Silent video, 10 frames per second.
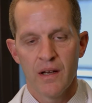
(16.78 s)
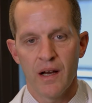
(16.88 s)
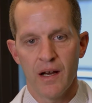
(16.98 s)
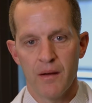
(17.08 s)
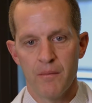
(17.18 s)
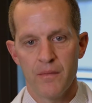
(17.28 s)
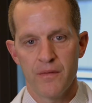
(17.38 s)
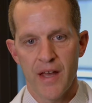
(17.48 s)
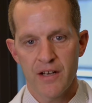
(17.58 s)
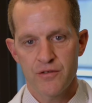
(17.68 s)
Um,
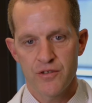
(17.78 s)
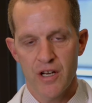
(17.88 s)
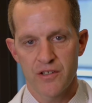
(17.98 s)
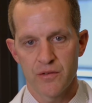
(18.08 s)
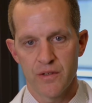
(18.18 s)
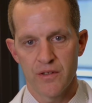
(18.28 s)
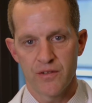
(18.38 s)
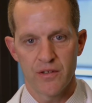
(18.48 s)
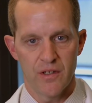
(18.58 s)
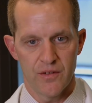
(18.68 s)
that trajectory
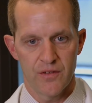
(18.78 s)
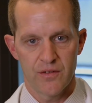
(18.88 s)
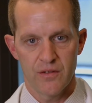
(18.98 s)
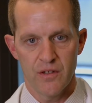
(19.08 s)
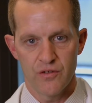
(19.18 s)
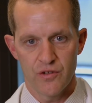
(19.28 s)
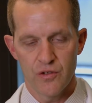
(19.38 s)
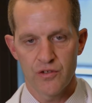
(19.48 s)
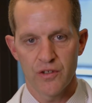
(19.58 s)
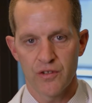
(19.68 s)
is, is, is
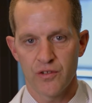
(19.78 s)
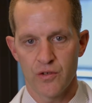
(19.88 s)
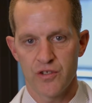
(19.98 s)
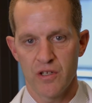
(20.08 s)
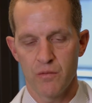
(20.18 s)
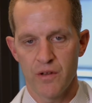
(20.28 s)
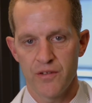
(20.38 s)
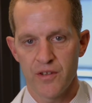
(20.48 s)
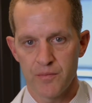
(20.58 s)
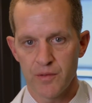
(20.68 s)
usually associated with
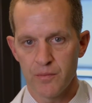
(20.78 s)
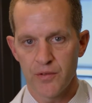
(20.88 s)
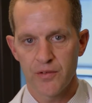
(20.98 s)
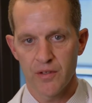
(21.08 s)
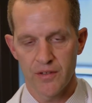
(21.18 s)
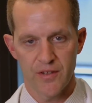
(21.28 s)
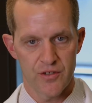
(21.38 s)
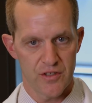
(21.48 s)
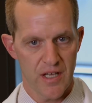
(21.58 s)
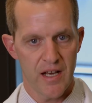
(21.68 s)
symptoms uh, such
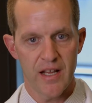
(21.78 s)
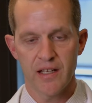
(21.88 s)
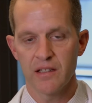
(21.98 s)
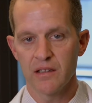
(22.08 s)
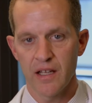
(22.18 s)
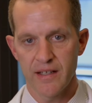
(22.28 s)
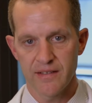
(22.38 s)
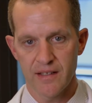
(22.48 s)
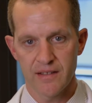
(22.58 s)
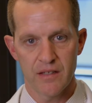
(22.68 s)
as headache, light
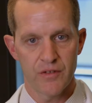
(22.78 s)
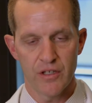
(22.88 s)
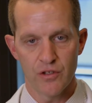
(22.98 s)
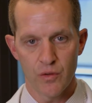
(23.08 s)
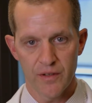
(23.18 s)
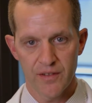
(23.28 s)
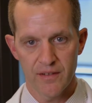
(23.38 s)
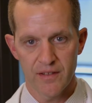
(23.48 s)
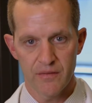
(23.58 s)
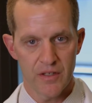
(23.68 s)
sensitivity, noise
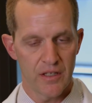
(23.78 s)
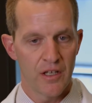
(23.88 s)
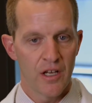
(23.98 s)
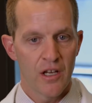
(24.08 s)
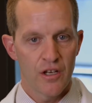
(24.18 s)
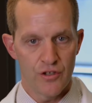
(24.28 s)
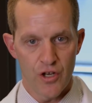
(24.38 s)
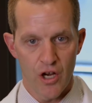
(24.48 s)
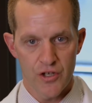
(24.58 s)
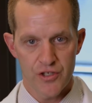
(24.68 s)
sensitivity,
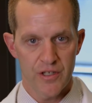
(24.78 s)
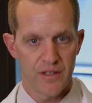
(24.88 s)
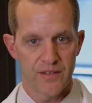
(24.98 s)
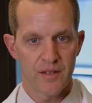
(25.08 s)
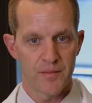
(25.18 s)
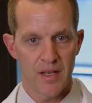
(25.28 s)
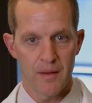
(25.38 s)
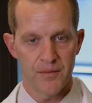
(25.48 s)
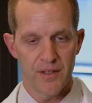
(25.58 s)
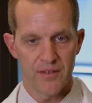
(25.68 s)
nausea, and
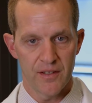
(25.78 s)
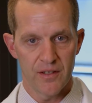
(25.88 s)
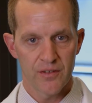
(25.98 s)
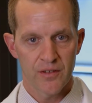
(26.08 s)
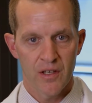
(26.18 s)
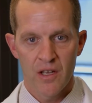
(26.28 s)
sometimes dizziness